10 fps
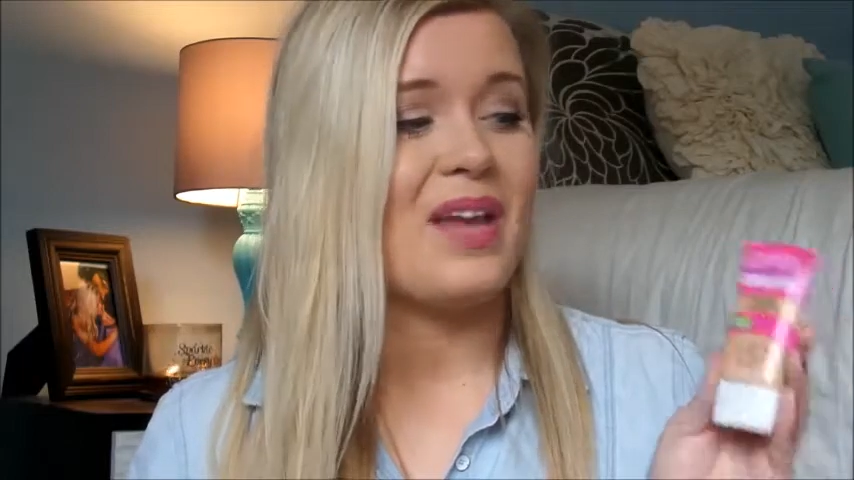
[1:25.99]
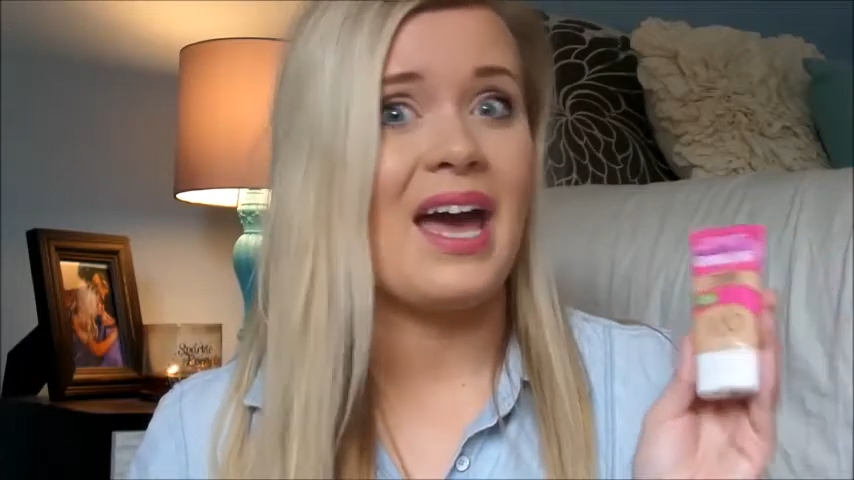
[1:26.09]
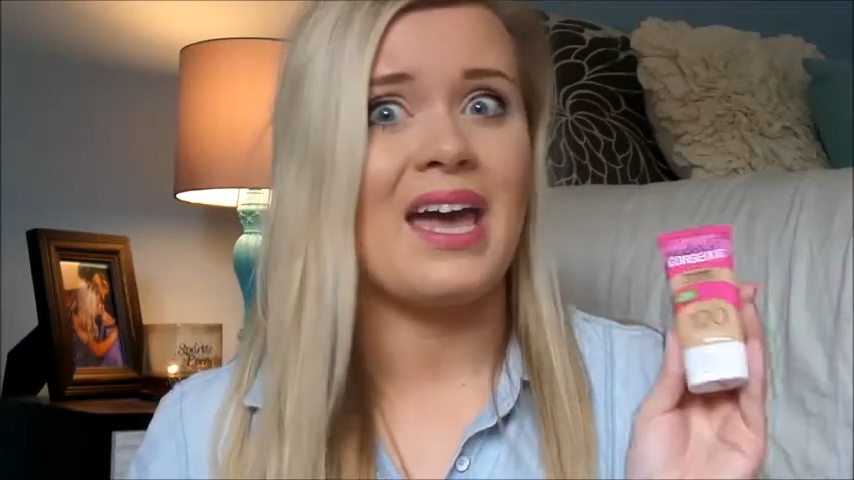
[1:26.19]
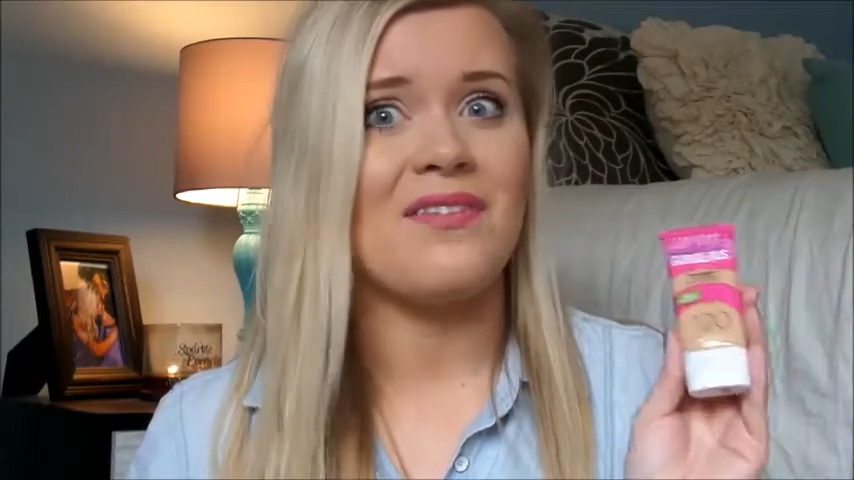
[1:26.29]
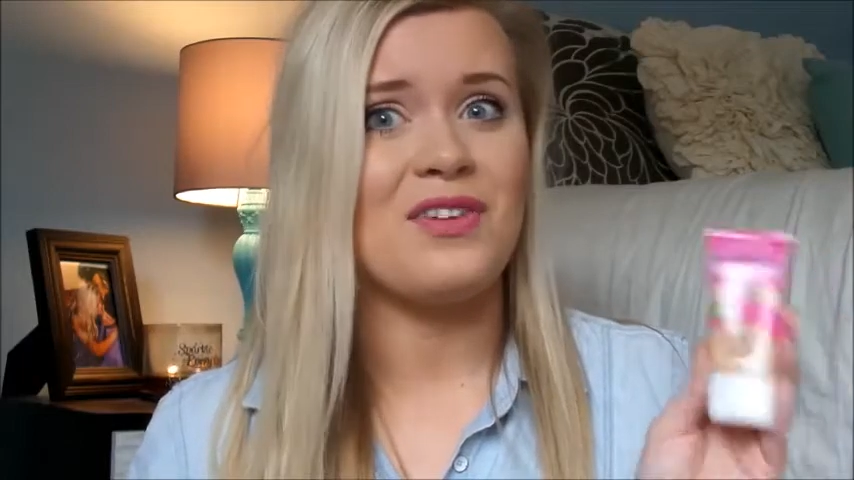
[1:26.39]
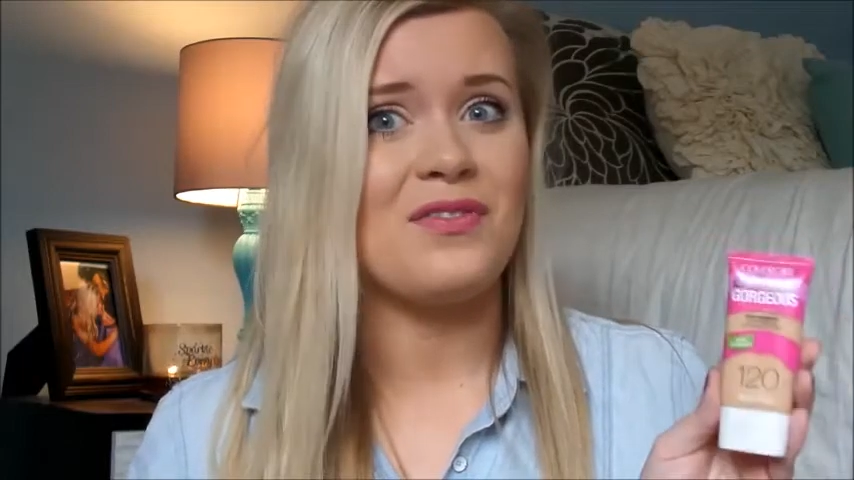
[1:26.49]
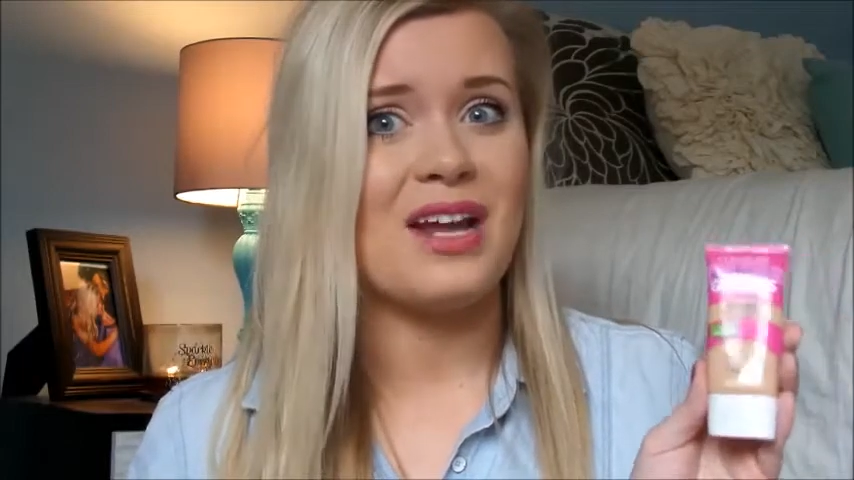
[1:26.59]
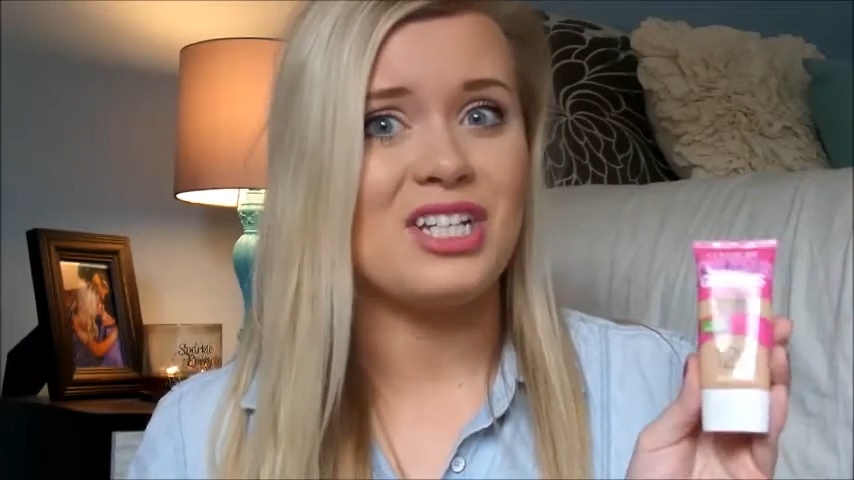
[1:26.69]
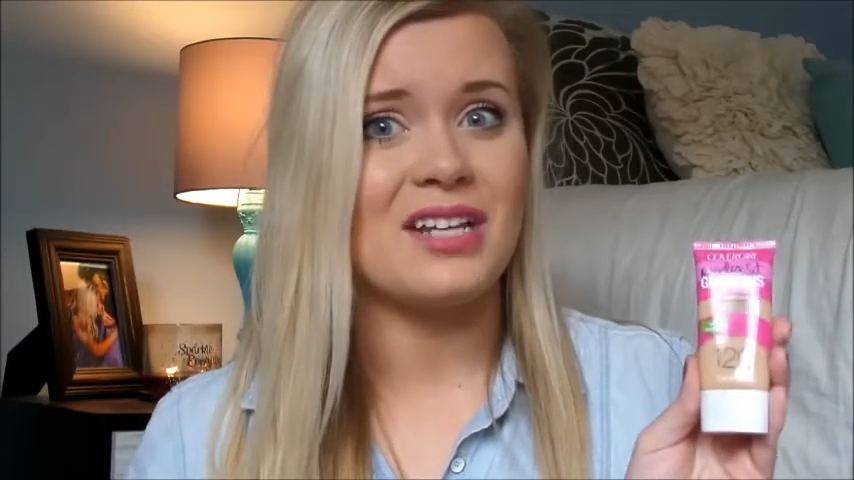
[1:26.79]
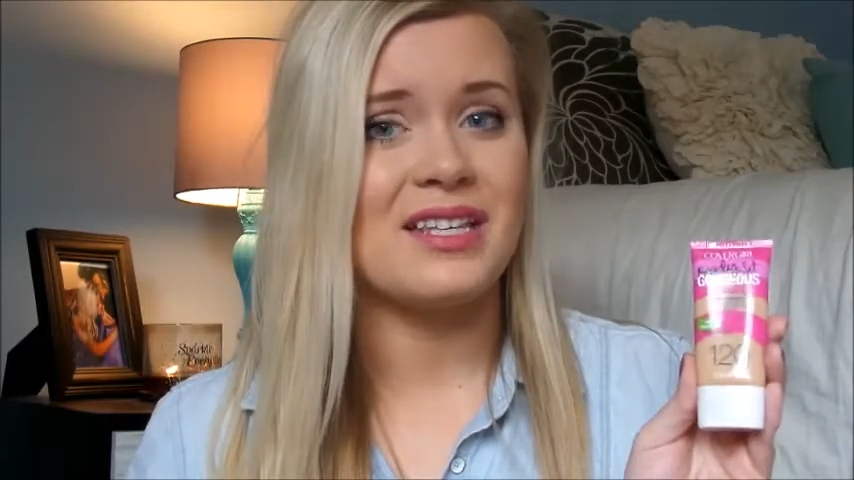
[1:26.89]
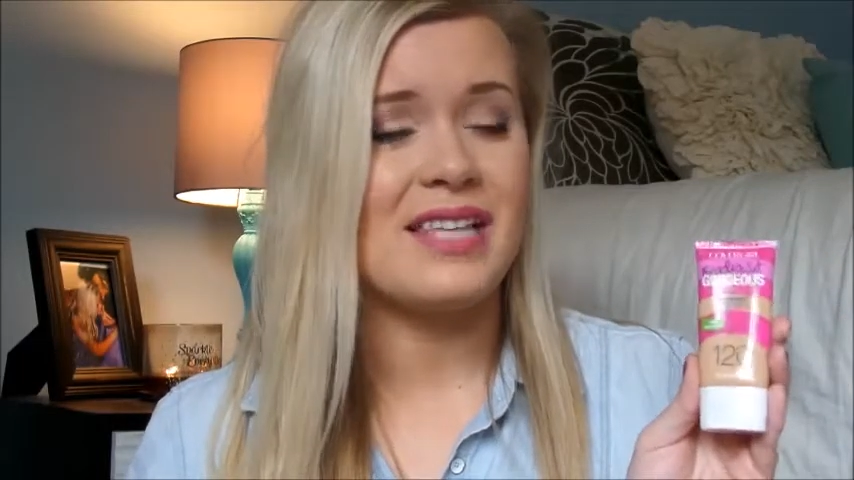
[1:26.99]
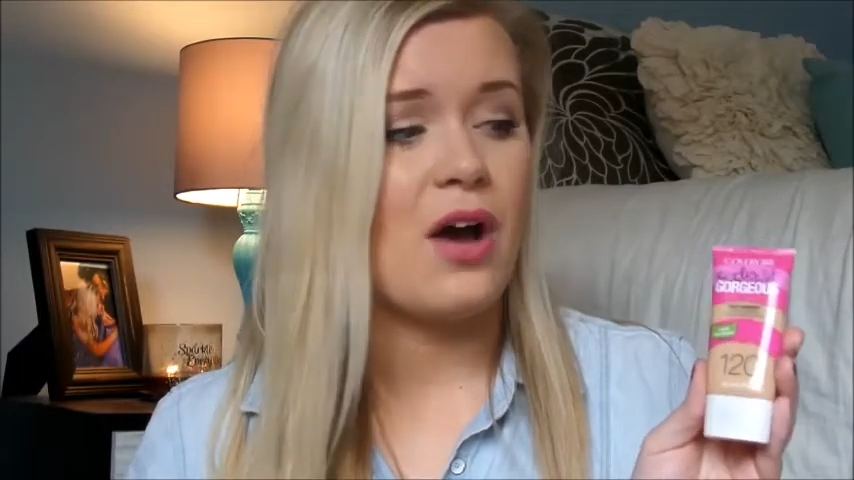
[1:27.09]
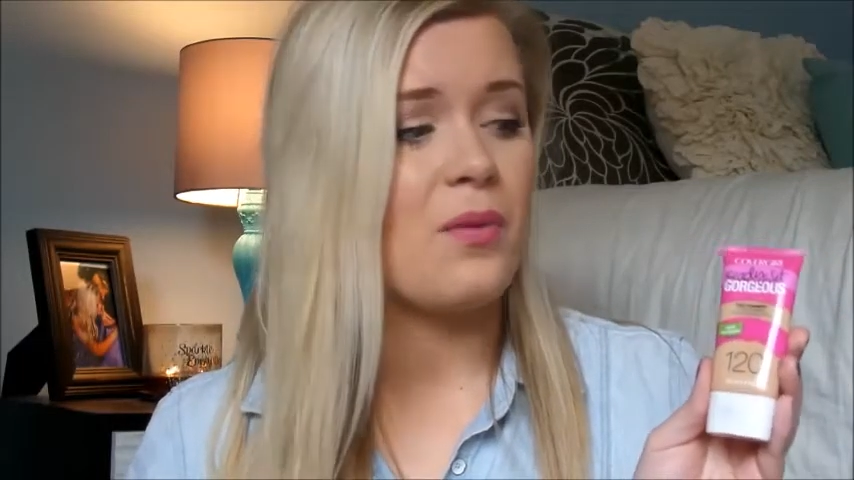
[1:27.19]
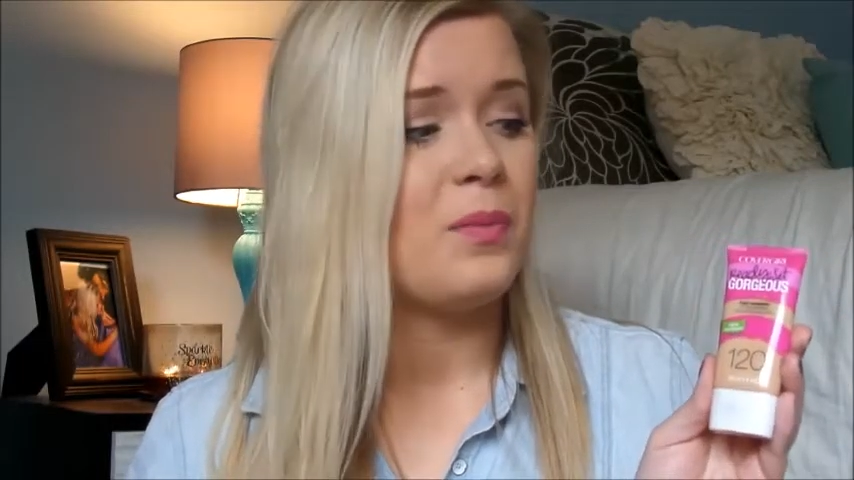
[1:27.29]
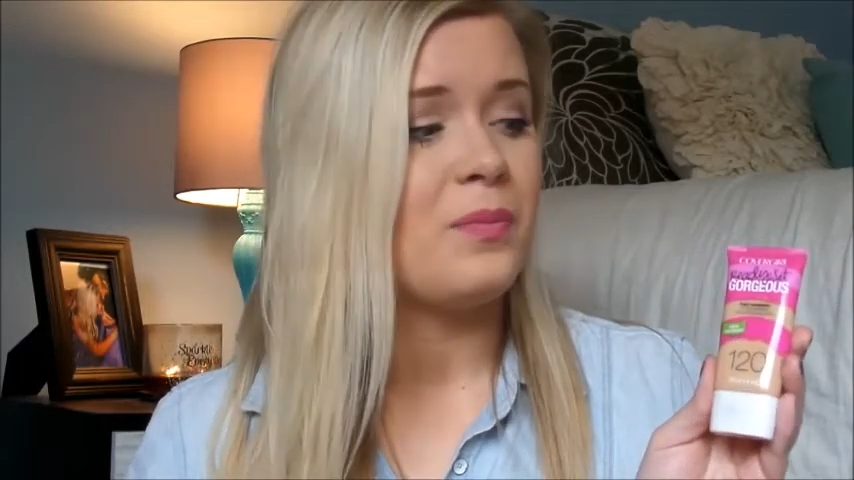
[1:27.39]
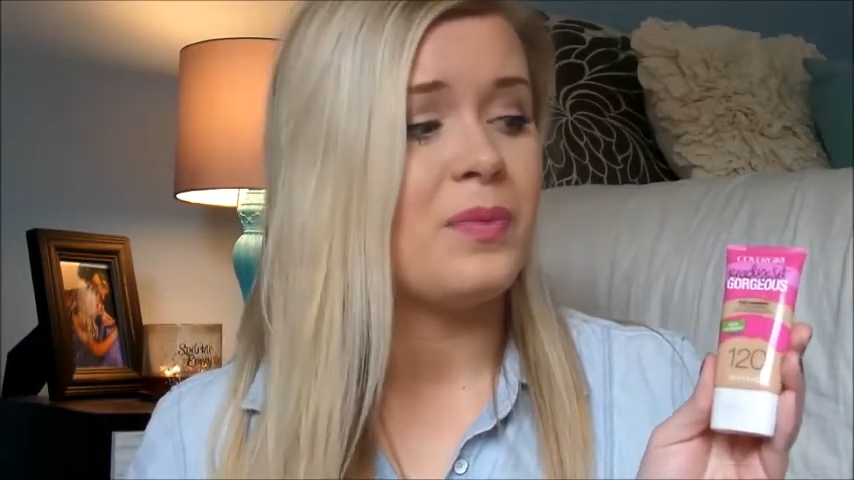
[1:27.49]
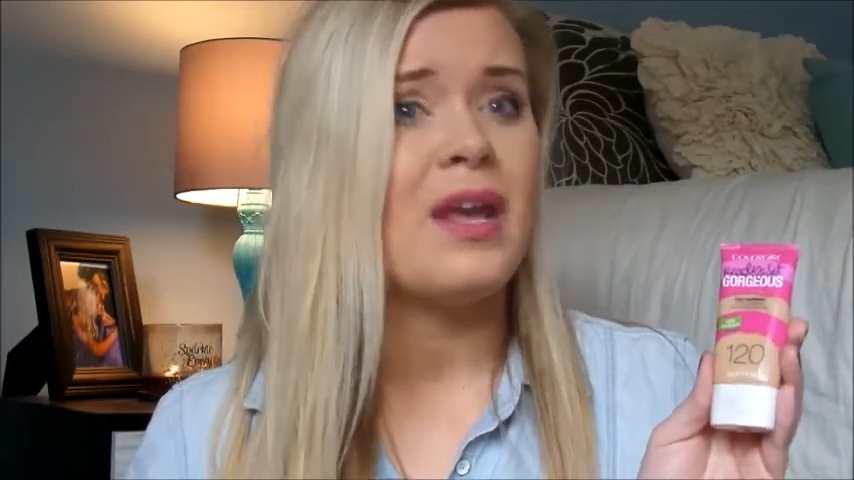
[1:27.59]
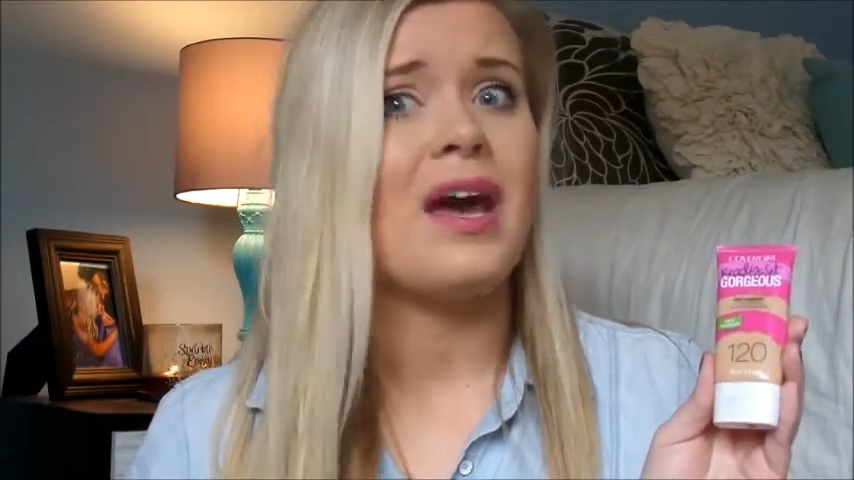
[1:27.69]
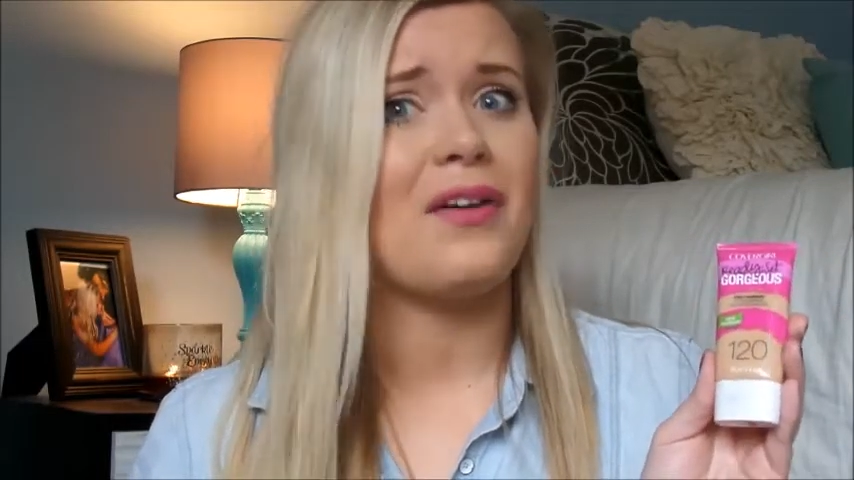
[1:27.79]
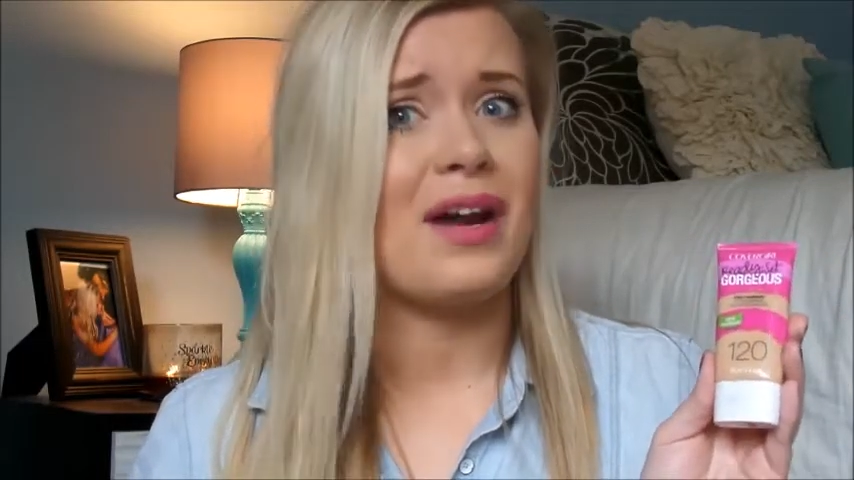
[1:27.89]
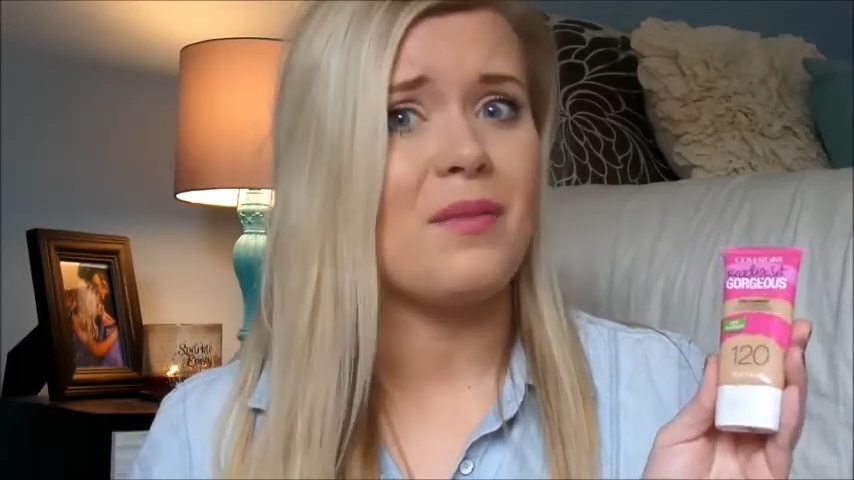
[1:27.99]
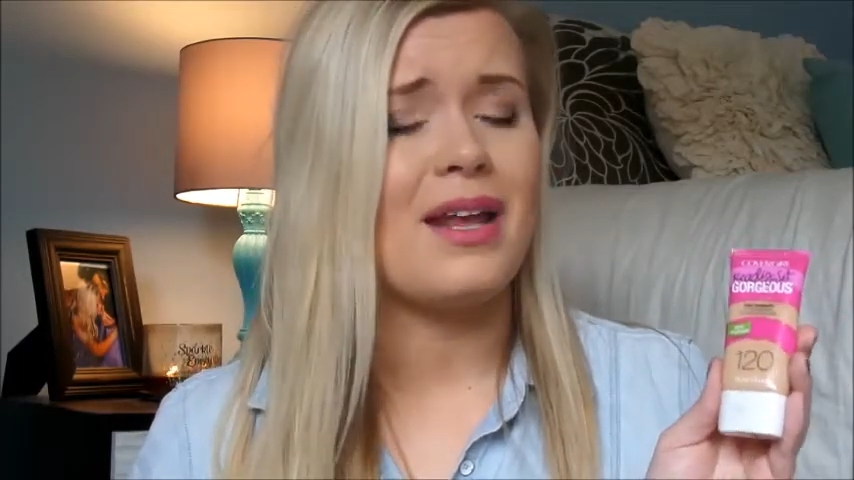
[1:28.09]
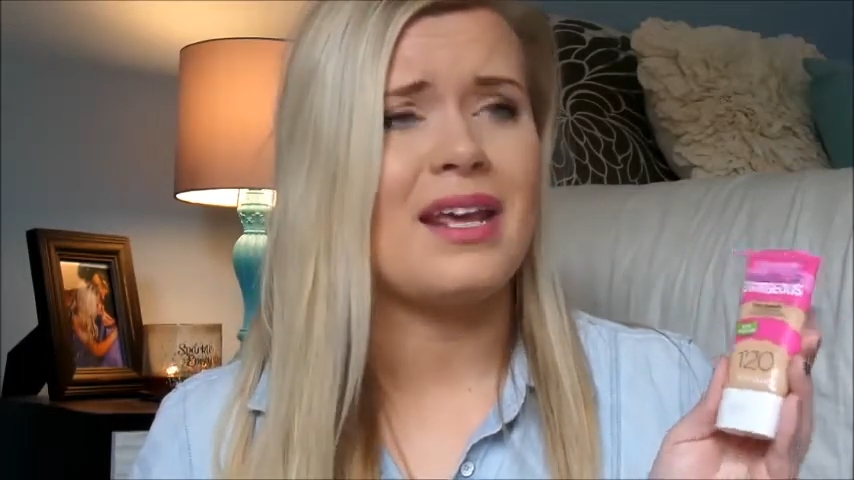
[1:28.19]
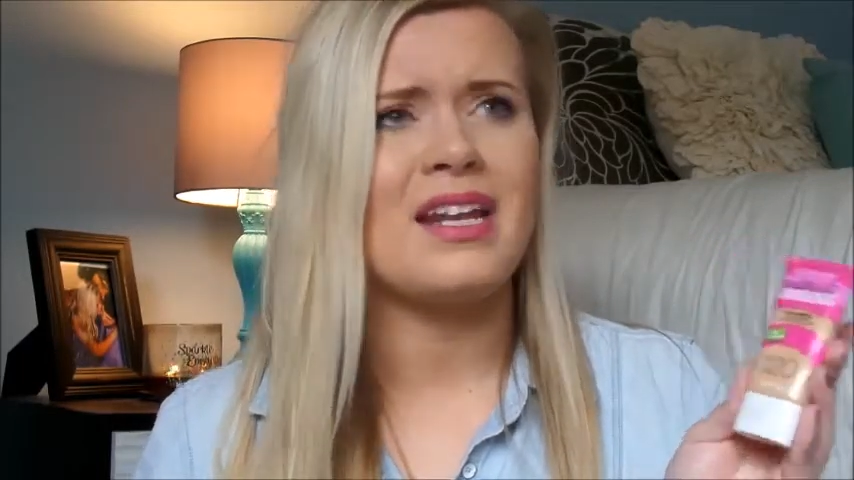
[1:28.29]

if you've not checked this out, I recommend it.